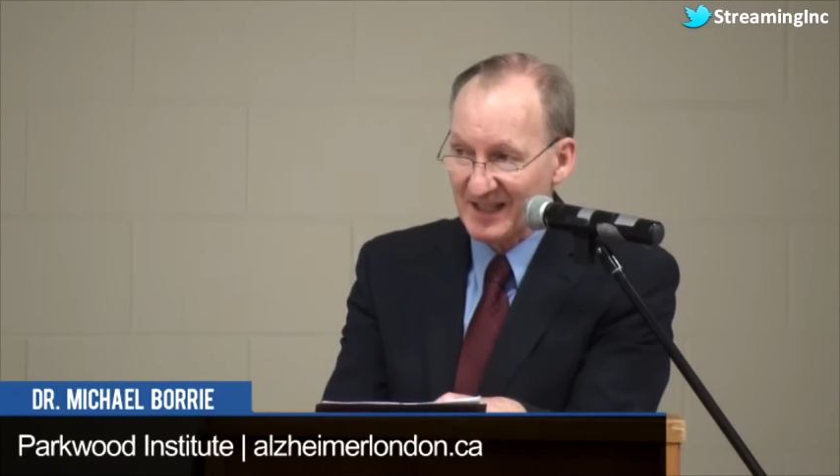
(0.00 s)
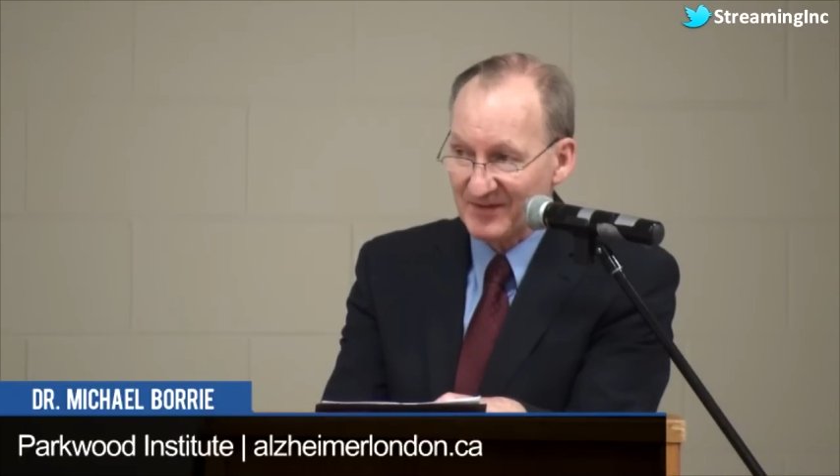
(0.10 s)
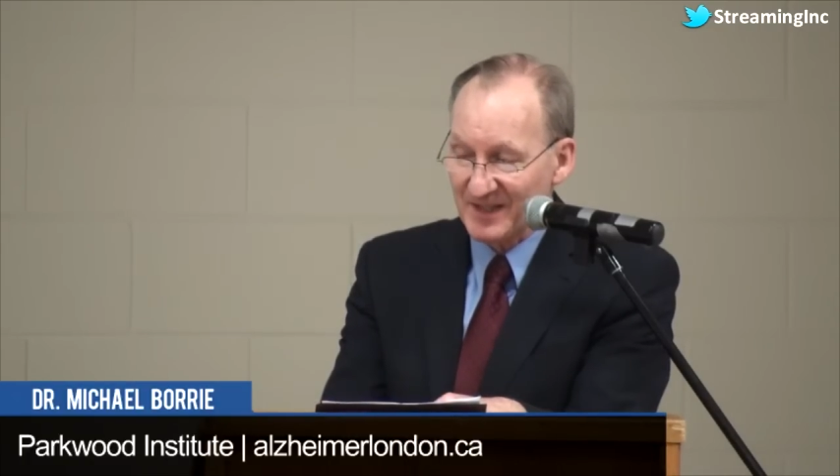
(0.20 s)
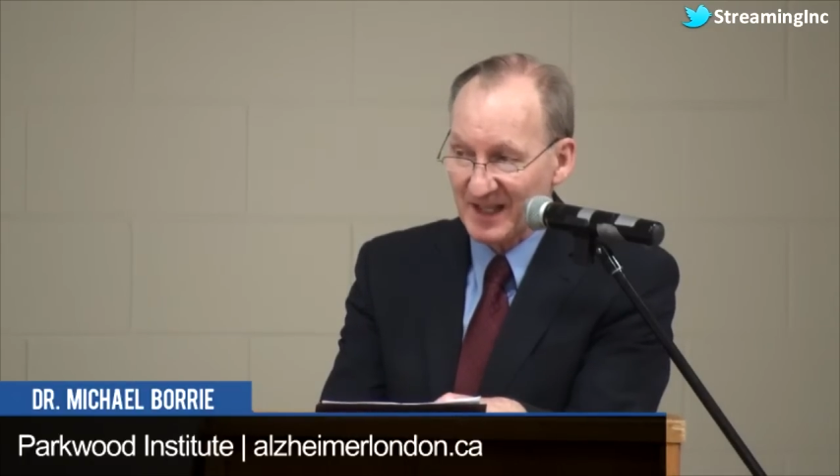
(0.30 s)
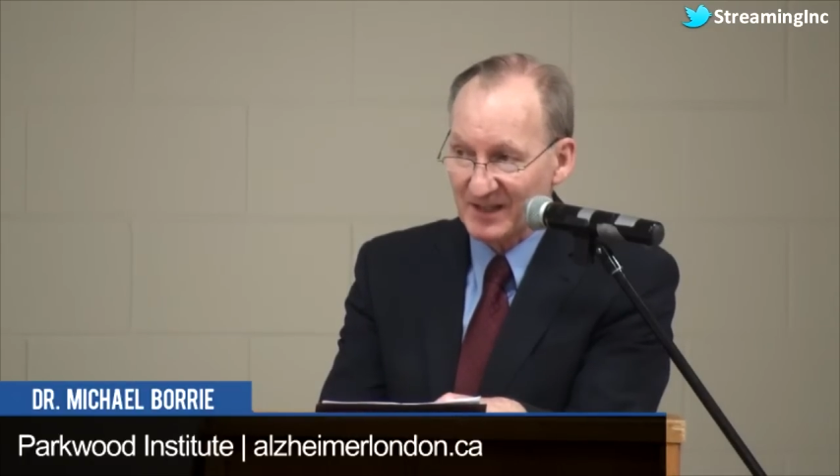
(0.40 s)

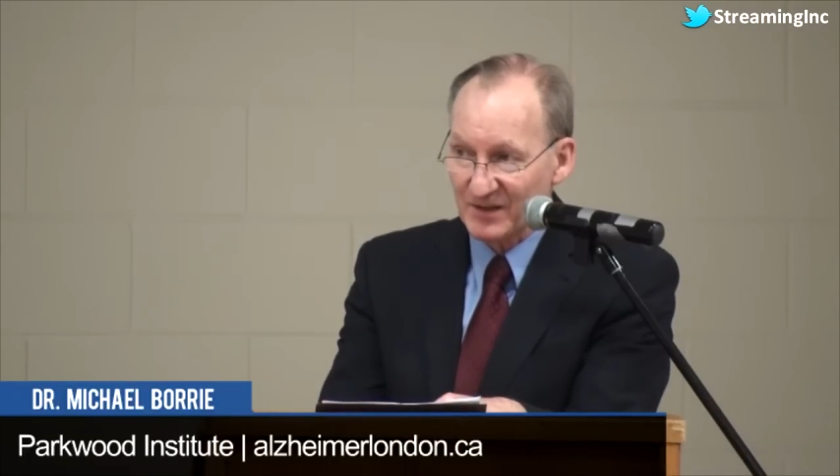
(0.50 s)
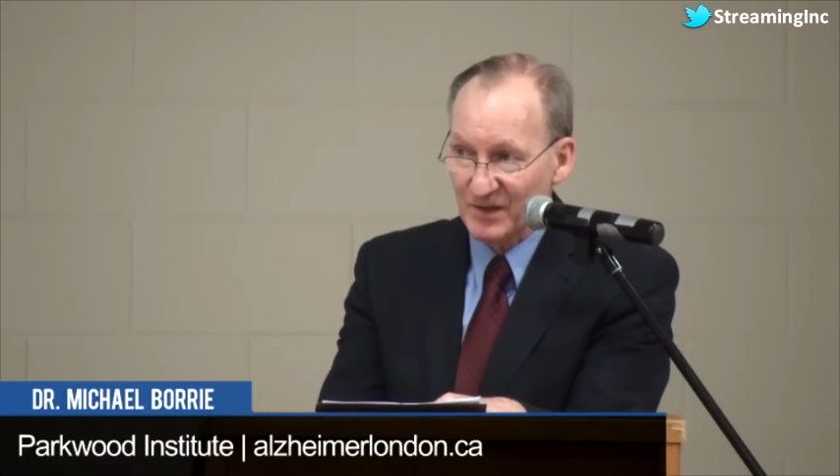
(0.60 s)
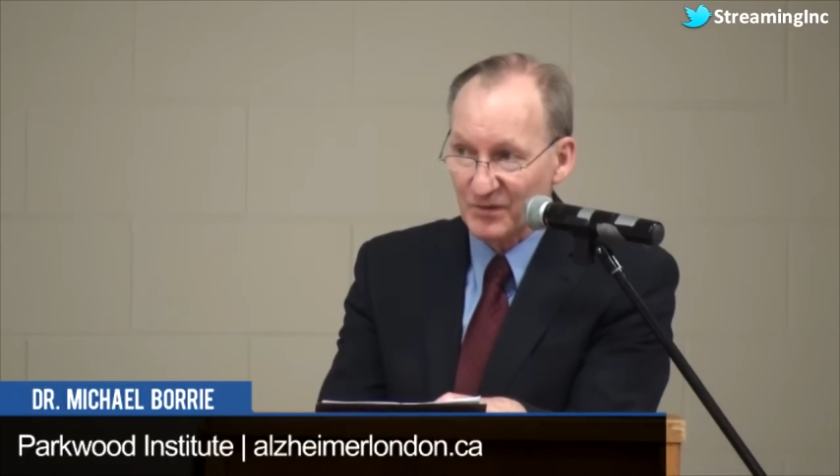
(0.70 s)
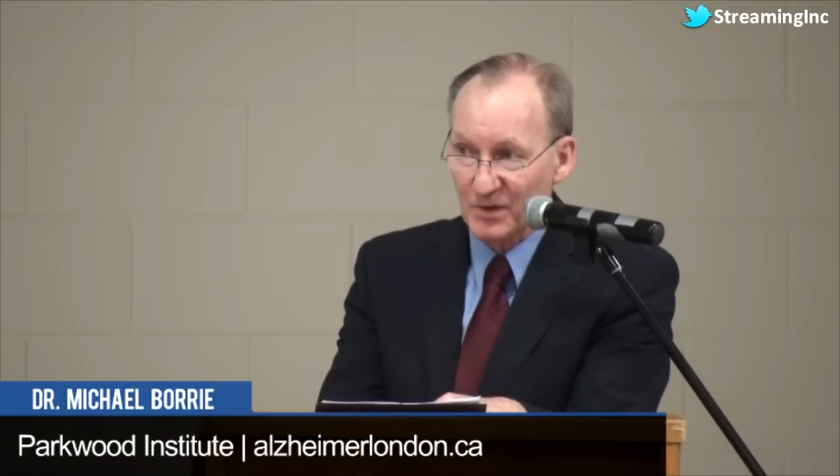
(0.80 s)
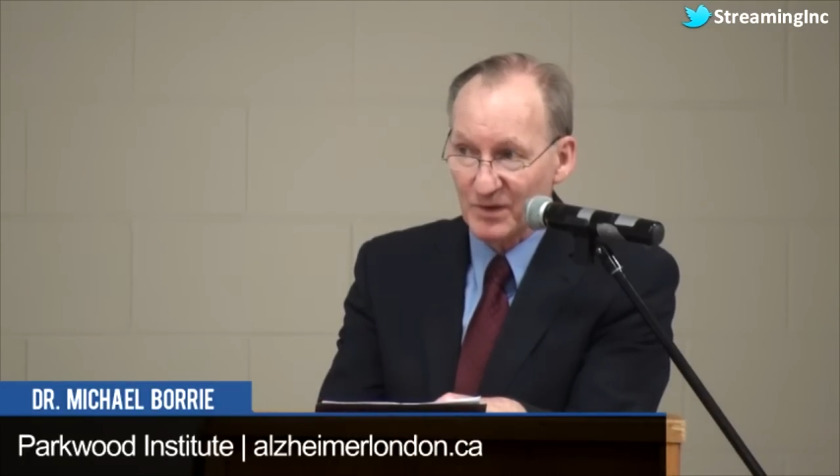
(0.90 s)
after that on
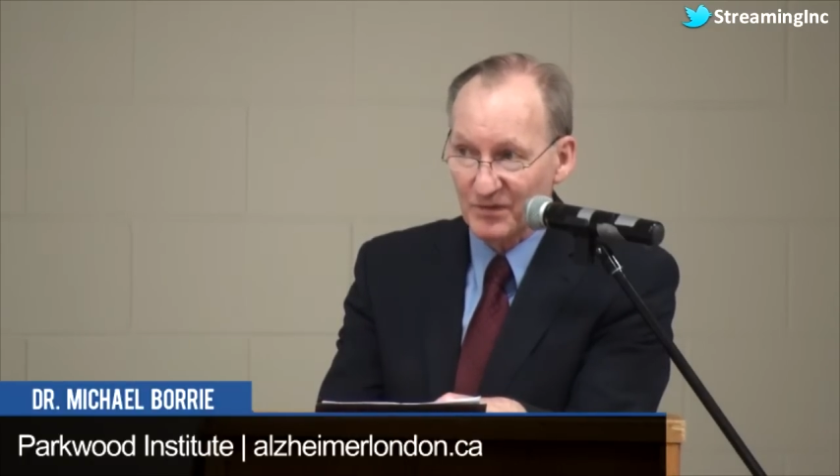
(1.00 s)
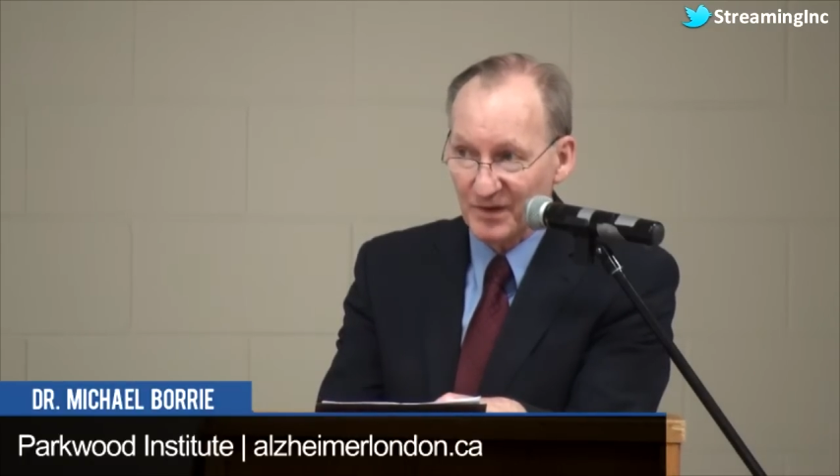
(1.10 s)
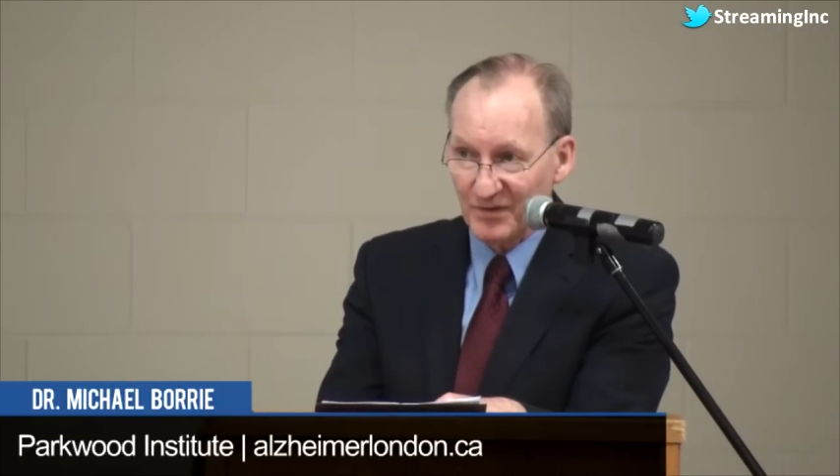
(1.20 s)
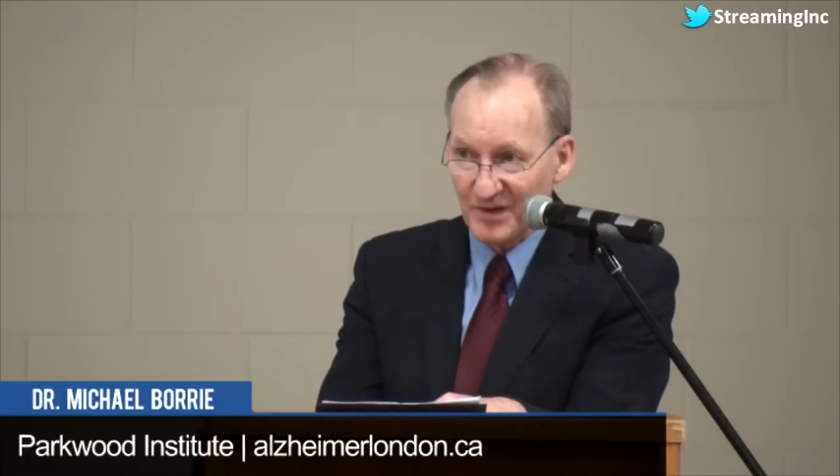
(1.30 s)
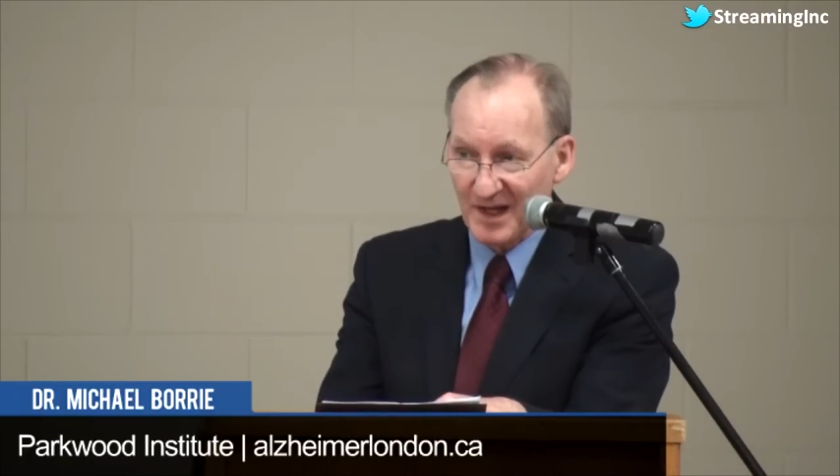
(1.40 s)
the 4th or
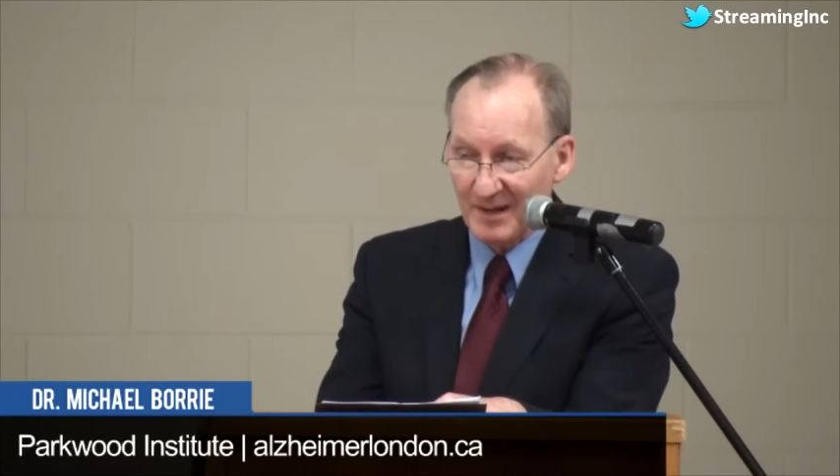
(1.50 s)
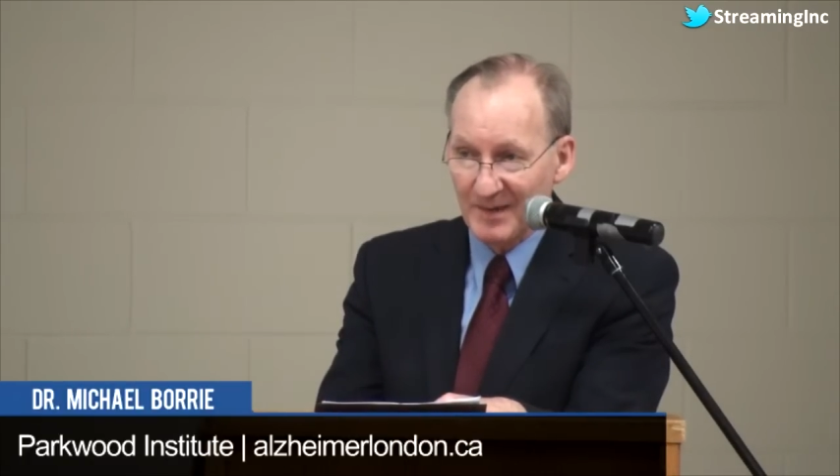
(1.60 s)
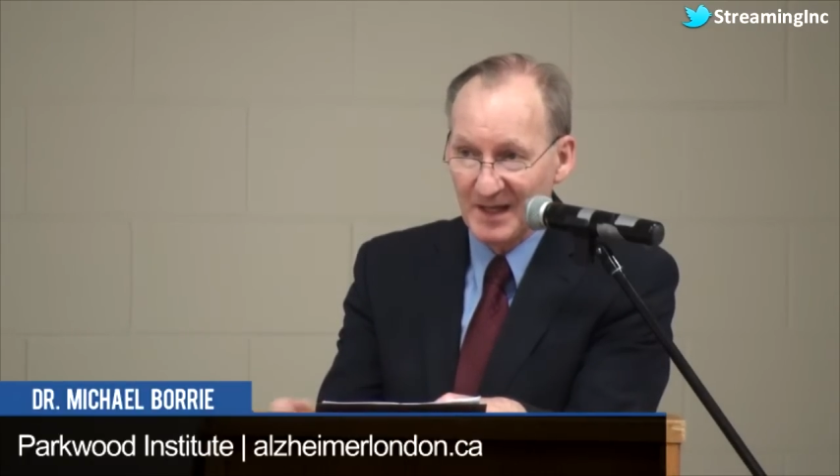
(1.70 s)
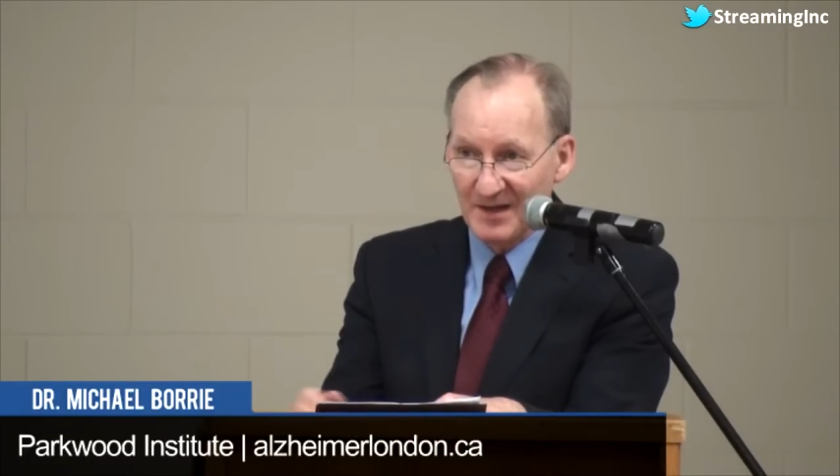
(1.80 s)
5th time,